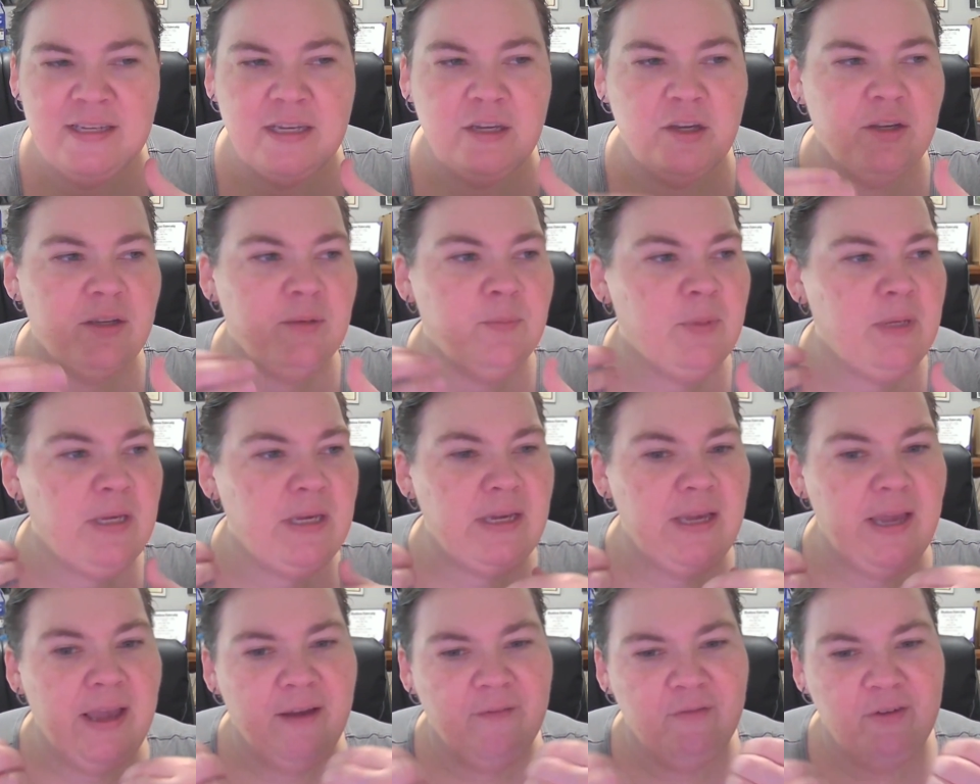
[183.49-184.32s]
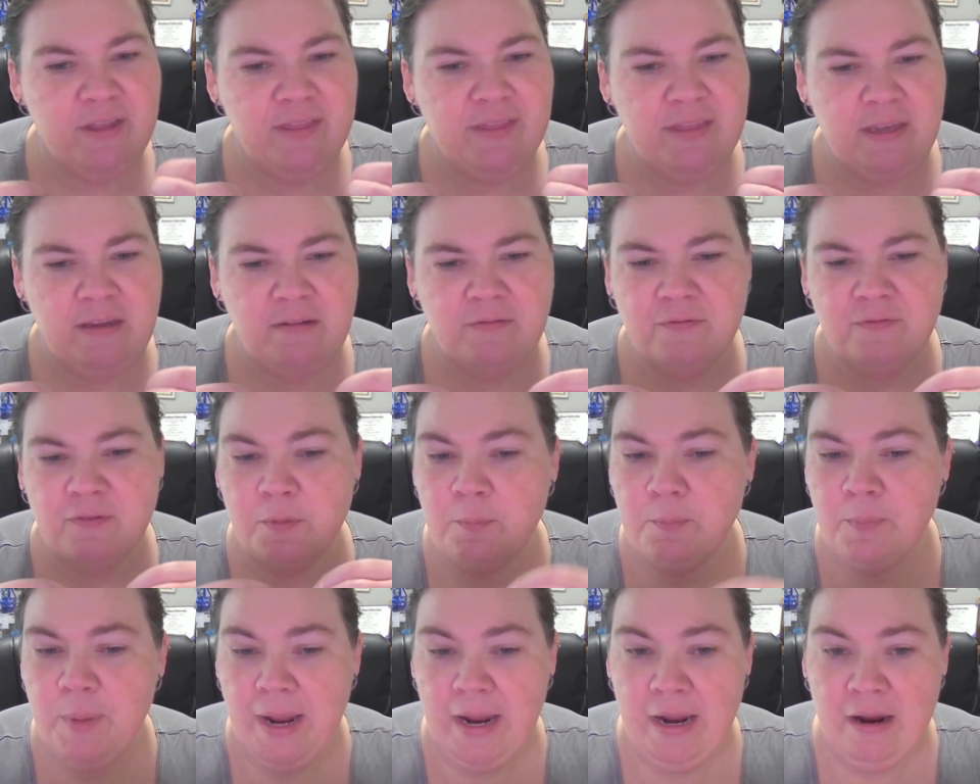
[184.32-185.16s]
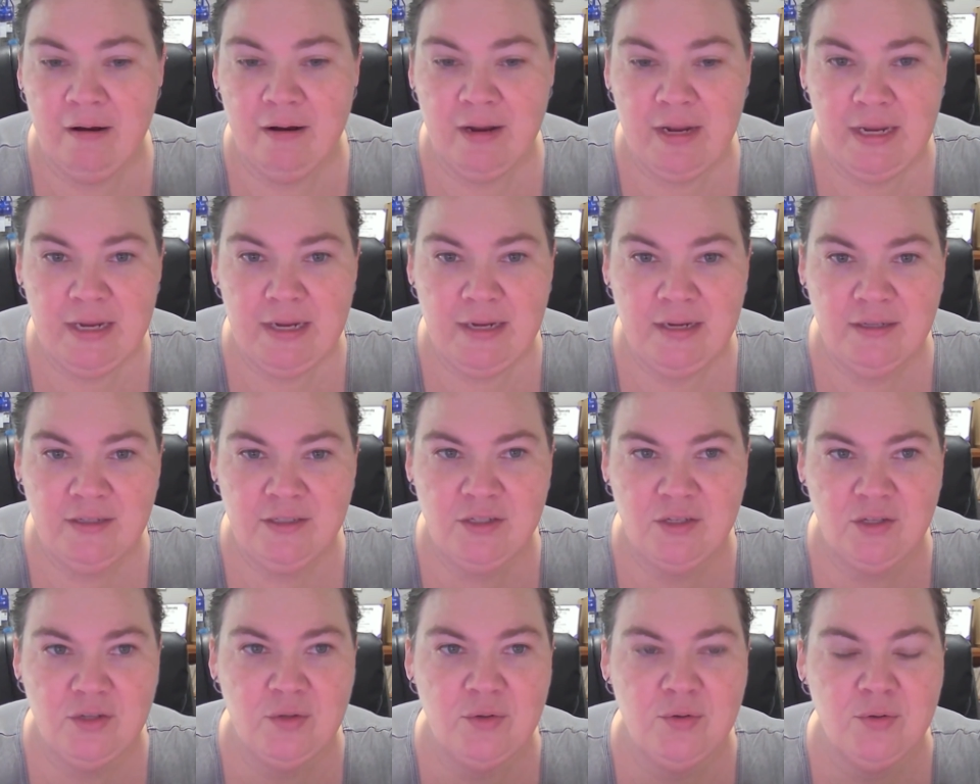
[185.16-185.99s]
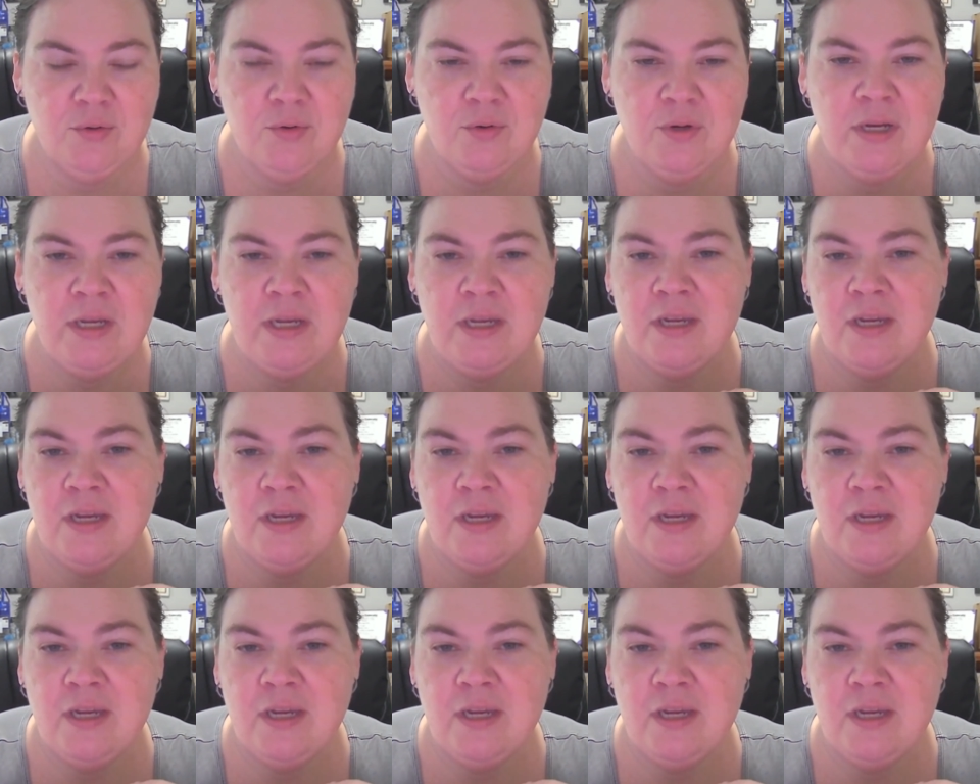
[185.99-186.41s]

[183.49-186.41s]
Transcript: It could be everything from pairing to